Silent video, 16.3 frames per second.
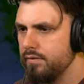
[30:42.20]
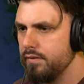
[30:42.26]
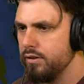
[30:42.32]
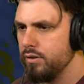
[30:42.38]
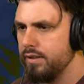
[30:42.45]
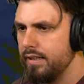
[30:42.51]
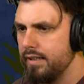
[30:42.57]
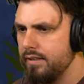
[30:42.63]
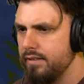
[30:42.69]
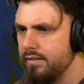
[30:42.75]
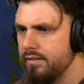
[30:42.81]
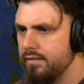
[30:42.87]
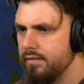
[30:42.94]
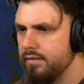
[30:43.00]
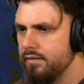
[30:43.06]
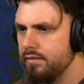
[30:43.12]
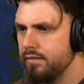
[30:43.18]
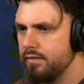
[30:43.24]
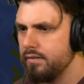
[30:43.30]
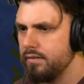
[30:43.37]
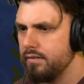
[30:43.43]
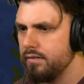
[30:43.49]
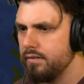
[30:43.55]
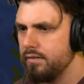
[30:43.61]
You dead?
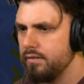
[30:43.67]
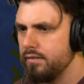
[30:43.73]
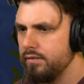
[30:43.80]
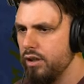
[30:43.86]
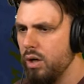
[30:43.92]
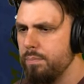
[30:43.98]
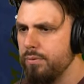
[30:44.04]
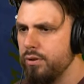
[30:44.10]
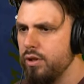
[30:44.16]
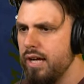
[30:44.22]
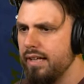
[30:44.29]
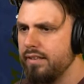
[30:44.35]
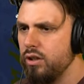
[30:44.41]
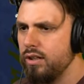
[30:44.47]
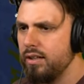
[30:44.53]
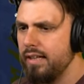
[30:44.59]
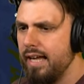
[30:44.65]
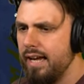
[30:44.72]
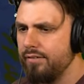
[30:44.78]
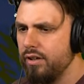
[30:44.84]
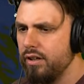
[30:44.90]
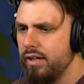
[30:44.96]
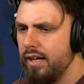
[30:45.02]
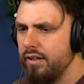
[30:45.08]
Nope, you're not. You're
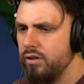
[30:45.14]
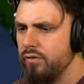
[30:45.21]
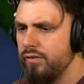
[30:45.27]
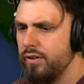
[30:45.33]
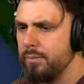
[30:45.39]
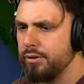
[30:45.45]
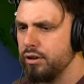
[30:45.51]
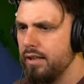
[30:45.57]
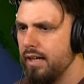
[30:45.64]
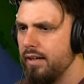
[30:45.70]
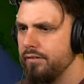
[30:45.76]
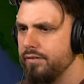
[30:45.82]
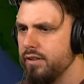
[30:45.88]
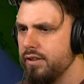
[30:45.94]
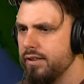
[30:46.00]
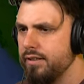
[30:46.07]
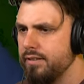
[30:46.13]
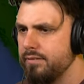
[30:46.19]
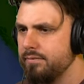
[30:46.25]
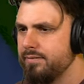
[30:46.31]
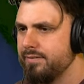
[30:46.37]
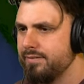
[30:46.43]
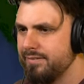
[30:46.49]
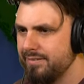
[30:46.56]
alive. Okay, you're very much alive. Darn it.
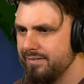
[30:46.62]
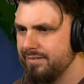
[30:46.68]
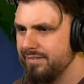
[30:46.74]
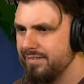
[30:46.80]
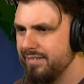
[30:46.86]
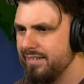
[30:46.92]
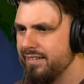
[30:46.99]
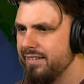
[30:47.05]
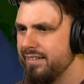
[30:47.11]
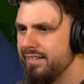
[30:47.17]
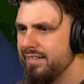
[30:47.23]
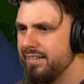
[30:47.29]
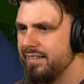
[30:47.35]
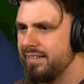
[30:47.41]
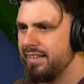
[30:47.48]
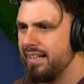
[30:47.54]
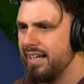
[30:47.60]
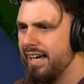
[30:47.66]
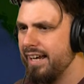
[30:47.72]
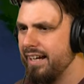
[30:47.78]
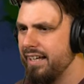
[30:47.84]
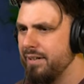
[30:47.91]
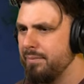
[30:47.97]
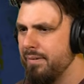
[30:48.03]
Get
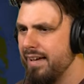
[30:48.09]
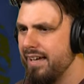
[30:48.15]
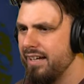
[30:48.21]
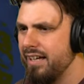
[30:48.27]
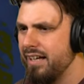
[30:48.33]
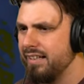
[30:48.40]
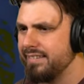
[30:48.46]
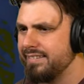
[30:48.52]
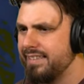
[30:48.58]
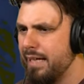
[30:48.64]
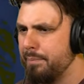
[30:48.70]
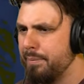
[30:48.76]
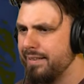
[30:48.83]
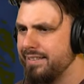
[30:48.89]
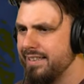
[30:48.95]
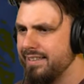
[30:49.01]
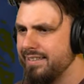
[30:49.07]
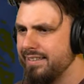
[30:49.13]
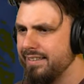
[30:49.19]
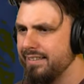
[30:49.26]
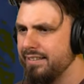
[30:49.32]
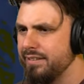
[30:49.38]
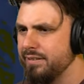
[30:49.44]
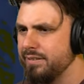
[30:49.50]
out of here, man. Oh, stop
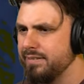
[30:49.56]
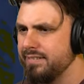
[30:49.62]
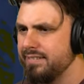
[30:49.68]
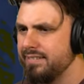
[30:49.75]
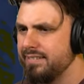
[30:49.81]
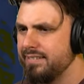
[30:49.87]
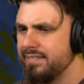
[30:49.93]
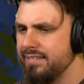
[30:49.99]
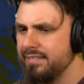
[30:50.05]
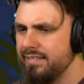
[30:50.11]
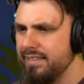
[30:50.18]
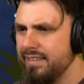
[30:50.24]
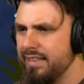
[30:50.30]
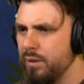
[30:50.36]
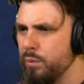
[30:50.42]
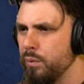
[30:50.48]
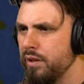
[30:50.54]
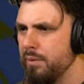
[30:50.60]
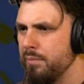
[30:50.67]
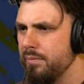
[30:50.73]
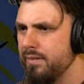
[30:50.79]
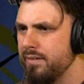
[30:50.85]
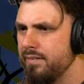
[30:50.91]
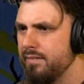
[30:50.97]
existing, you sneaky
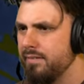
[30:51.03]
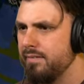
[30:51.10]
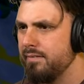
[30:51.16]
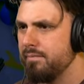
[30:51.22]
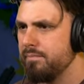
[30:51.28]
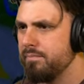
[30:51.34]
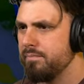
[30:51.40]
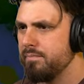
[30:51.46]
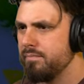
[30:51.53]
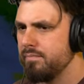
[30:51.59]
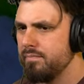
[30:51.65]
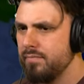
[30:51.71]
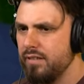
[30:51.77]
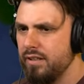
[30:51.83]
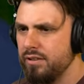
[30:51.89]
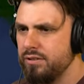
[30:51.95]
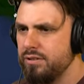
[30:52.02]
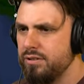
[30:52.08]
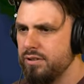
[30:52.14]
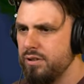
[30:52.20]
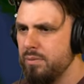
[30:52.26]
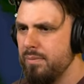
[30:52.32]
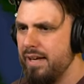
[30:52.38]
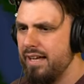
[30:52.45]
worm. There's
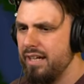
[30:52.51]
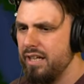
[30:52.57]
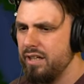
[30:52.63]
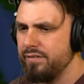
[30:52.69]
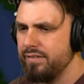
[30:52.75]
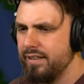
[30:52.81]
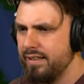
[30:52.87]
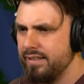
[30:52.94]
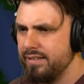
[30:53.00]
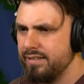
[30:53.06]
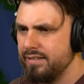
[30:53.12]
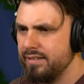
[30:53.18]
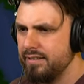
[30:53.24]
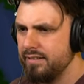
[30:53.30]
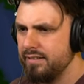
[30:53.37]
too many of these.